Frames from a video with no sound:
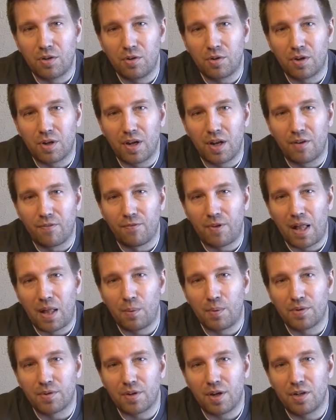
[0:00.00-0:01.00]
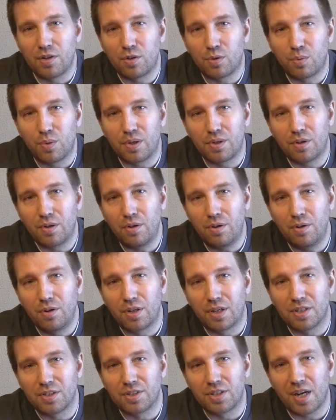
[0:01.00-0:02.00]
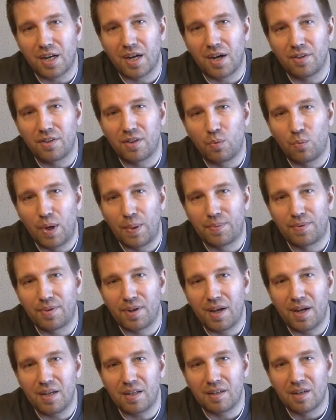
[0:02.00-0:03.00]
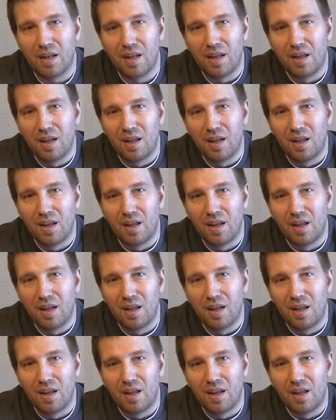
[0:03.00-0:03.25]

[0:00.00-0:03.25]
you can follow us on Twitter, you can check out the website,